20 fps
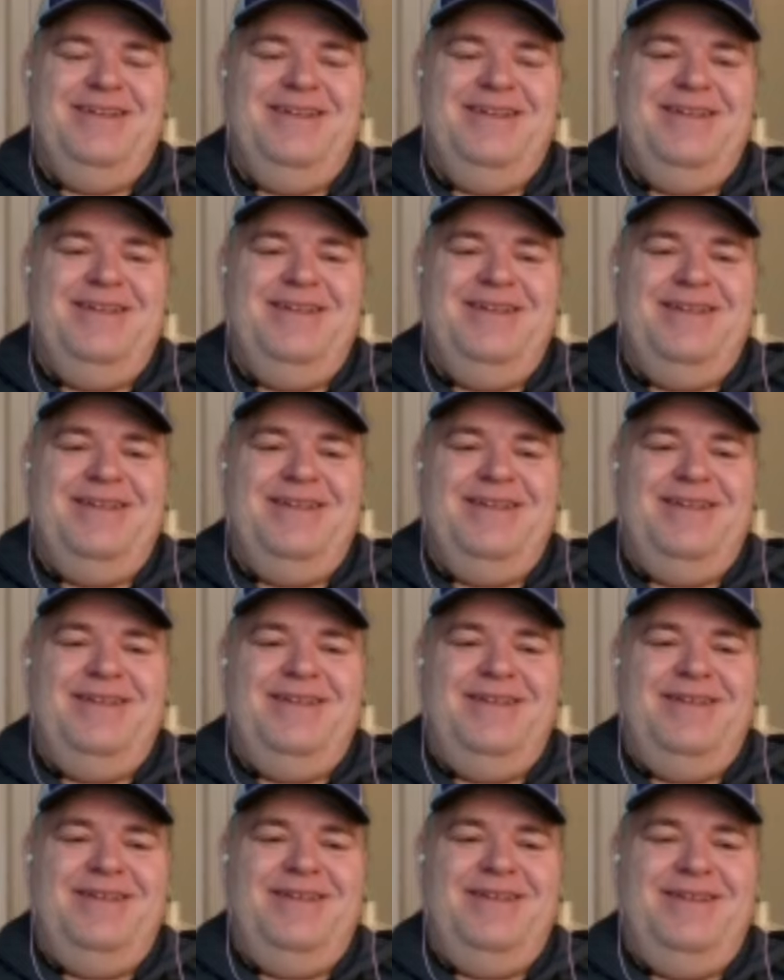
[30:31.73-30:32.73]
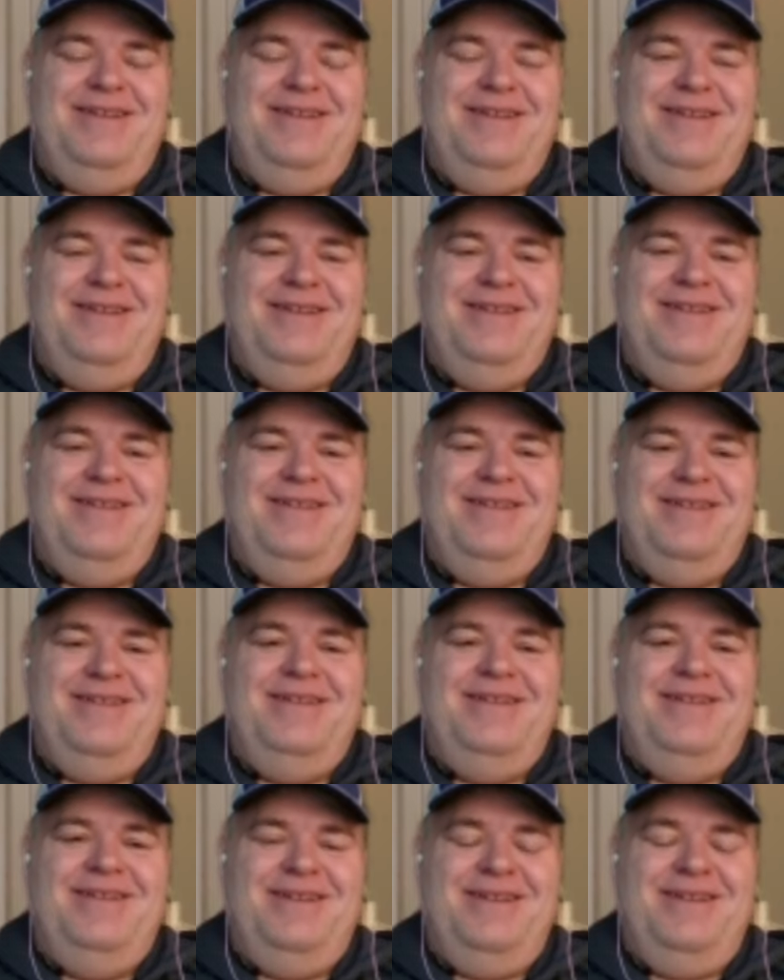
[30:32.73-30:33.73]

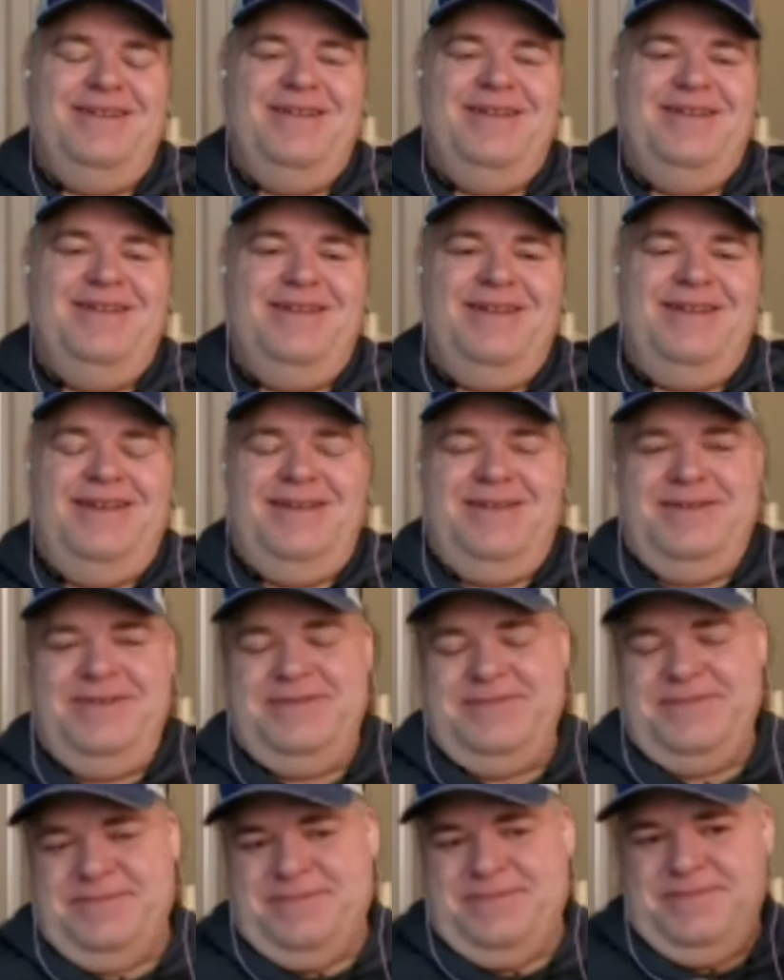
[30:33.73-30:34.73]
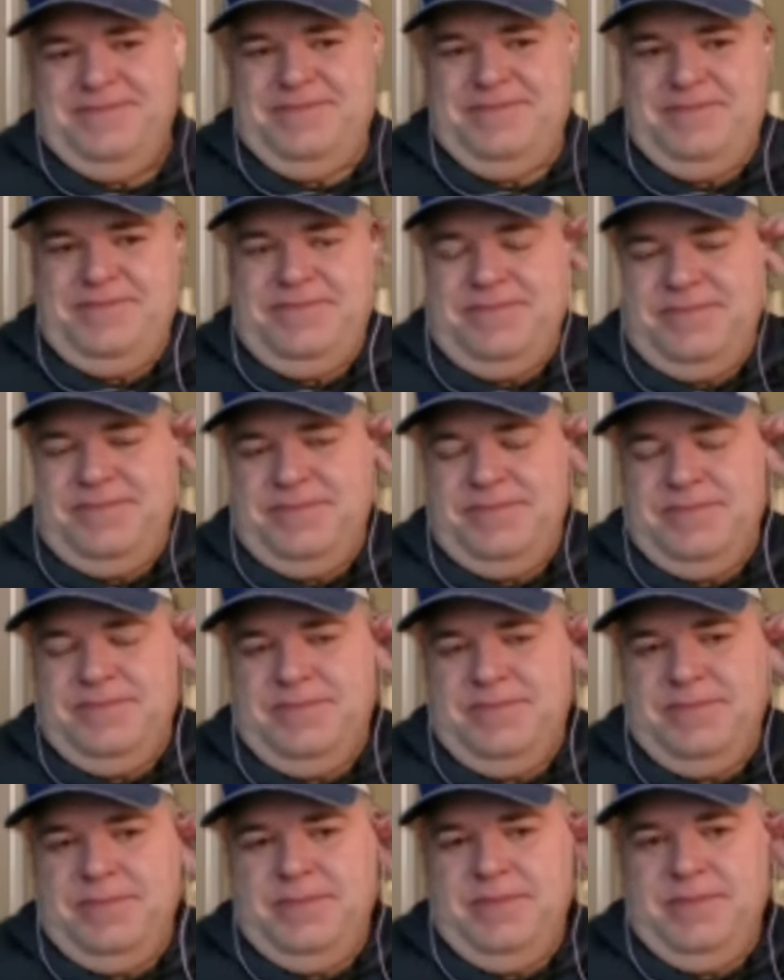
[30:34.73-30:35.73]

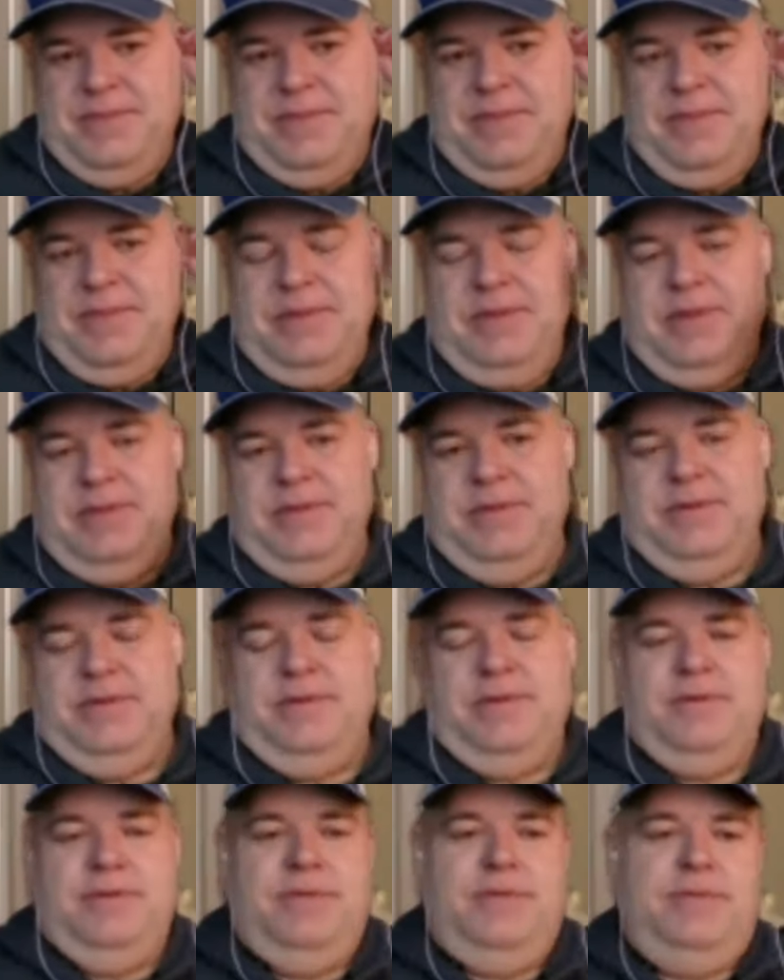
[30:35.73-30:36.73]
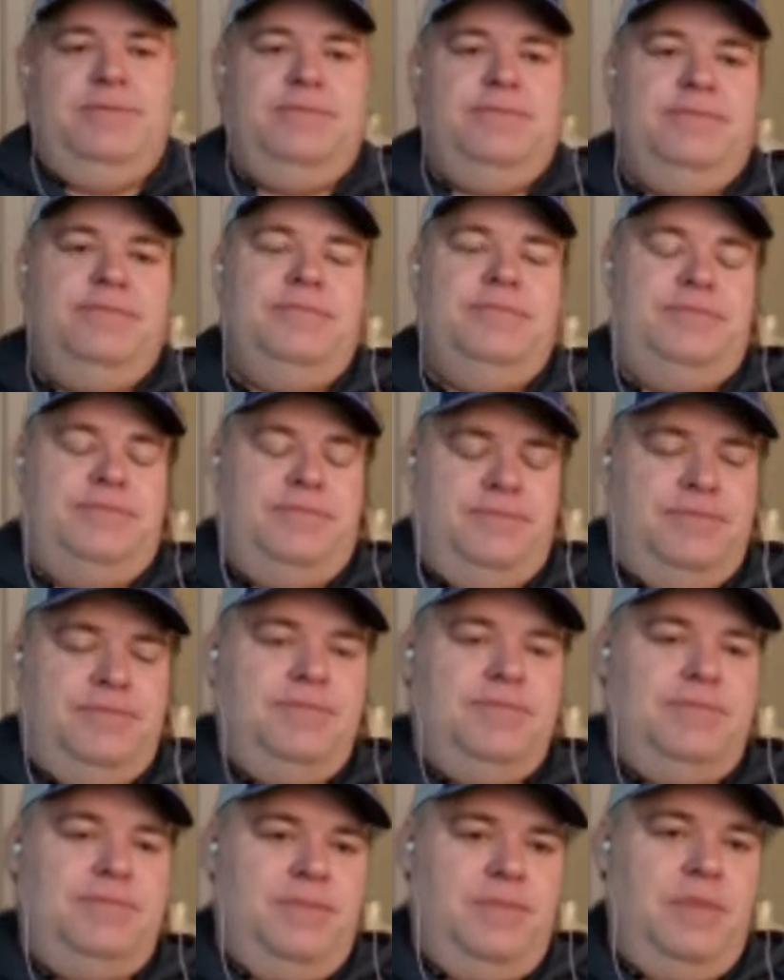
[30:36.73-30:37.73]

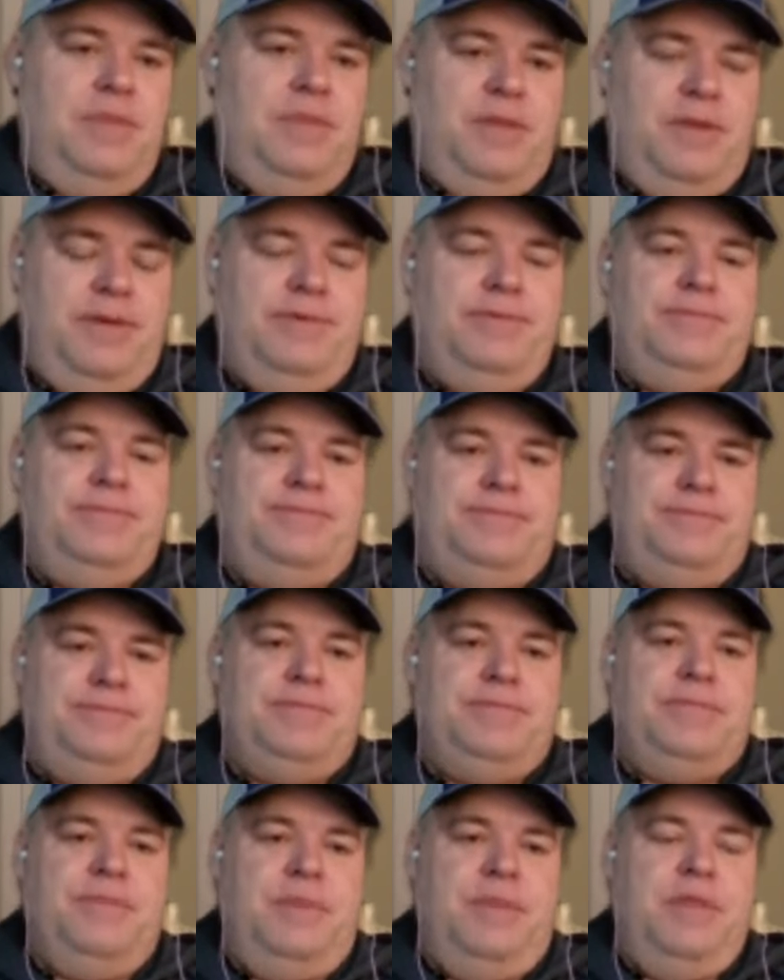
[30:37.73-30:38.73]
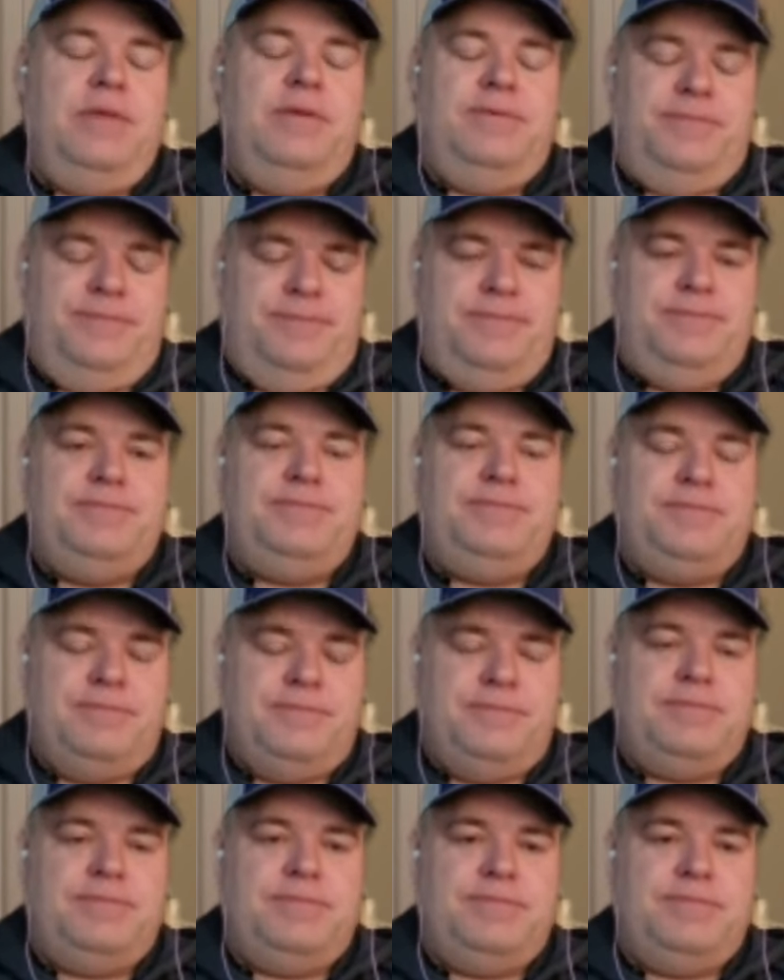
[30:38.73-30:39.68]
No words are spoken by the person on screen.